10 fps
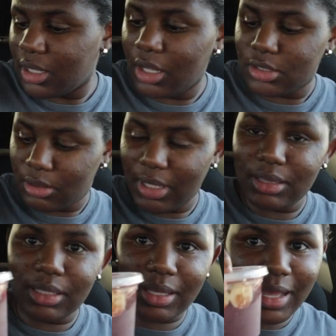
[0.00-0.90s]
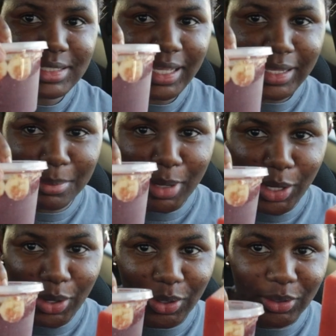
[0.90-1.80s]
Also got the acai
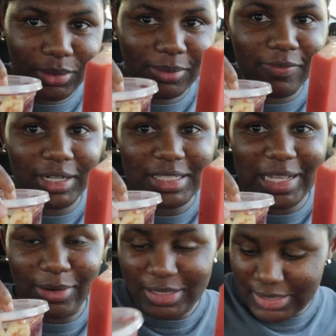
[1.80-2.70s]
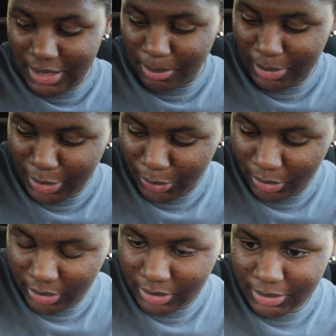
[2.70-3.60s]
bowl. I'm gonna tear this up
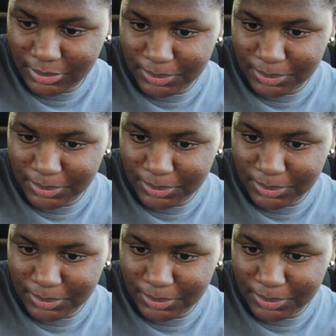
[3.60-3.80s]
later.